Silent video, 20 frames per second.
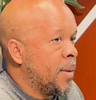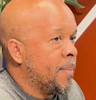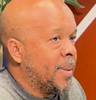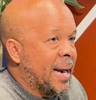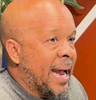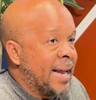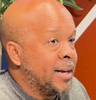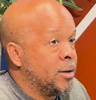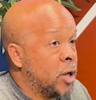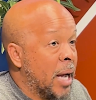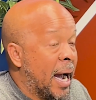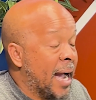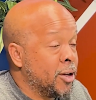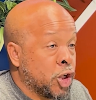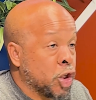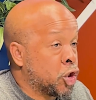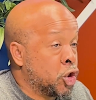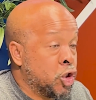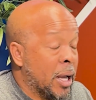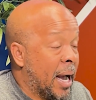but I
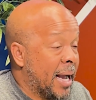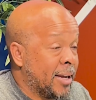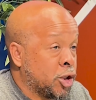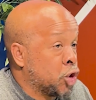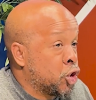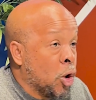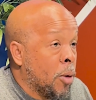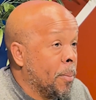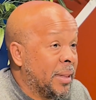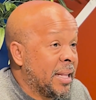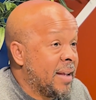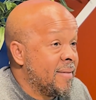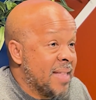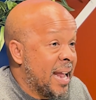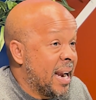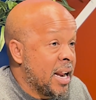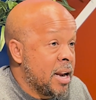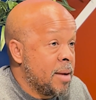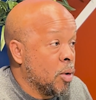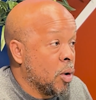just don't believe
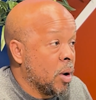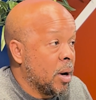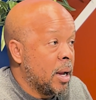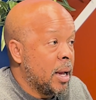that anymore.